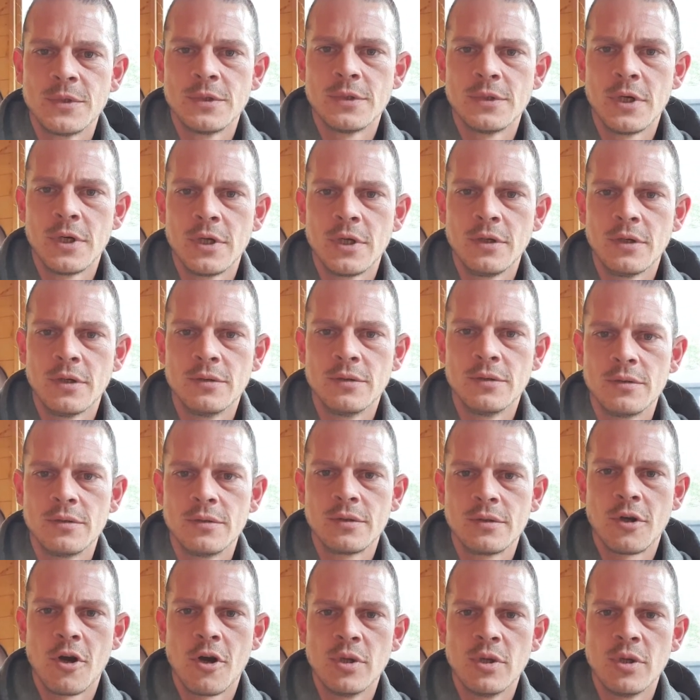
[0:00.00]
and, and
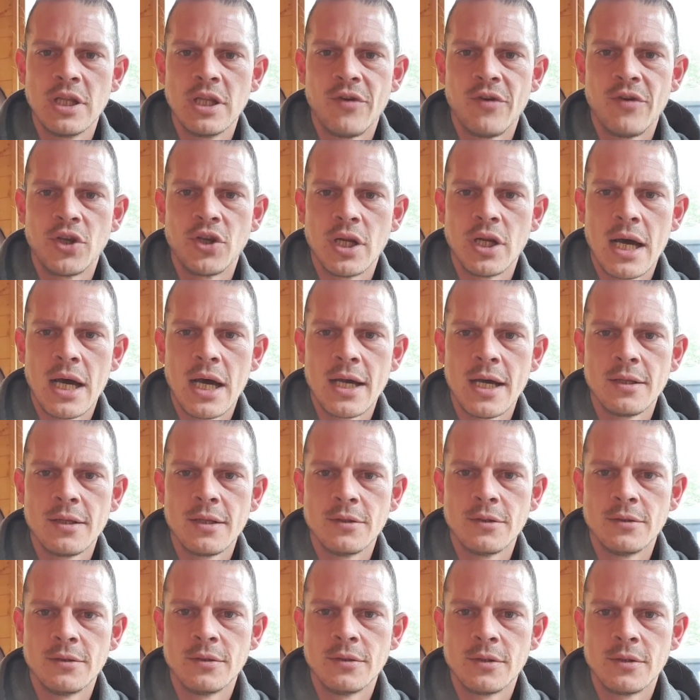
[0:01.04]
go and live on your
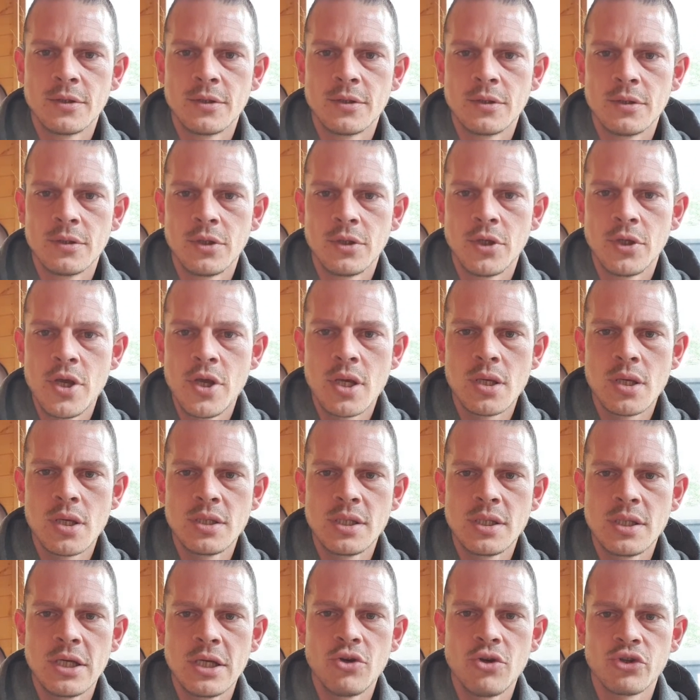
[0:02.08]
islands. Do you
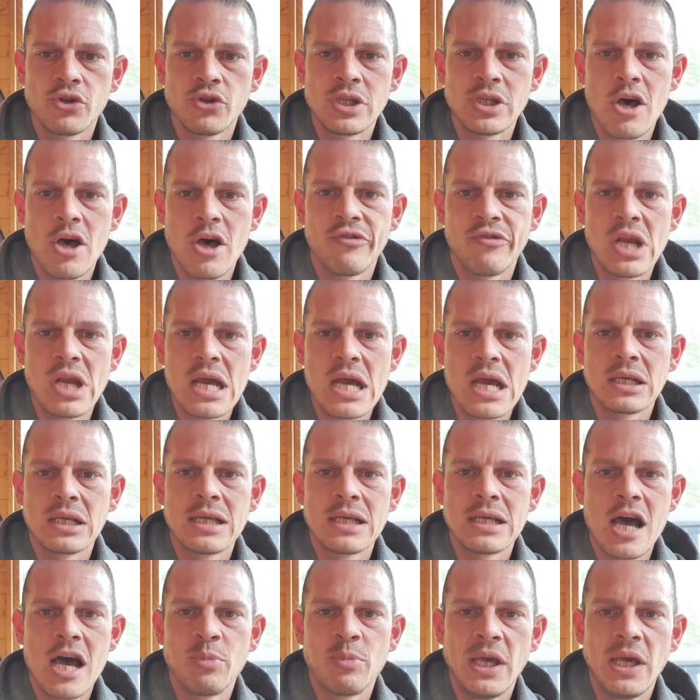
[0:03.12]
consider yourself an
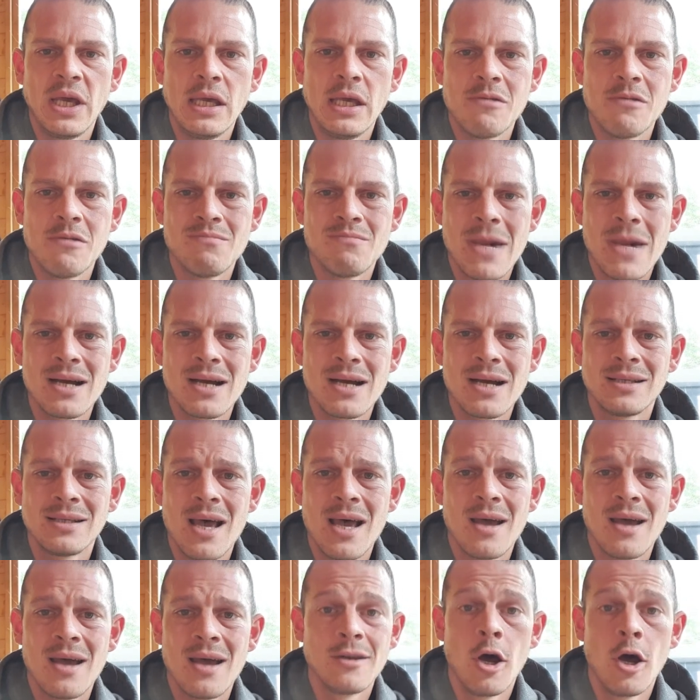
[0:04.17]
XRP
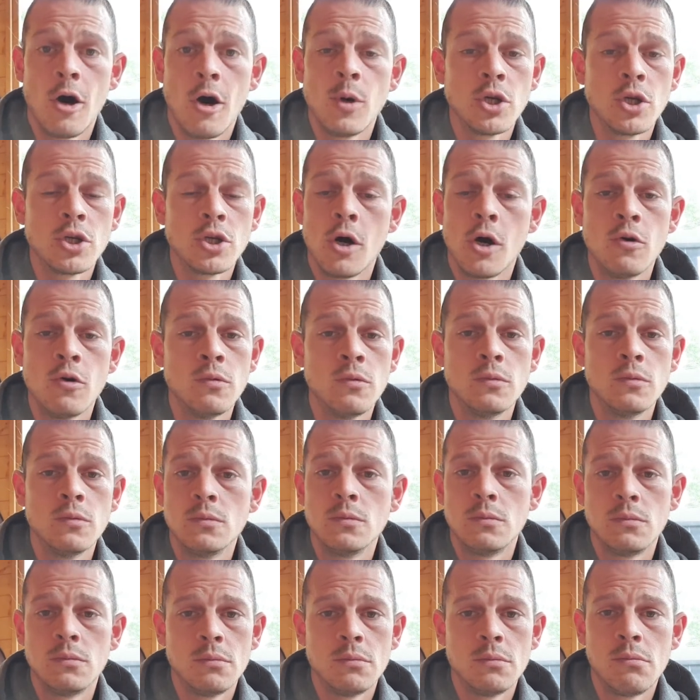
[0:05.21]
maxer? No, I don't,
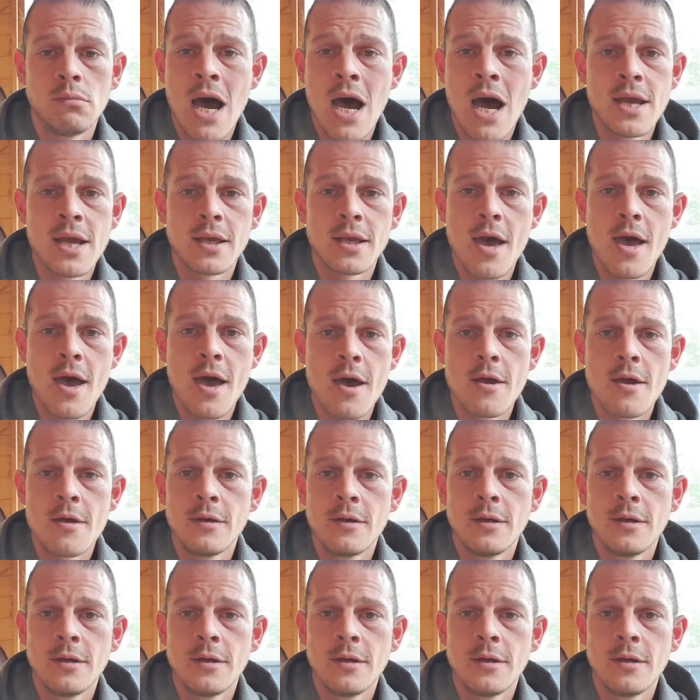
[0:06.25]
Micah.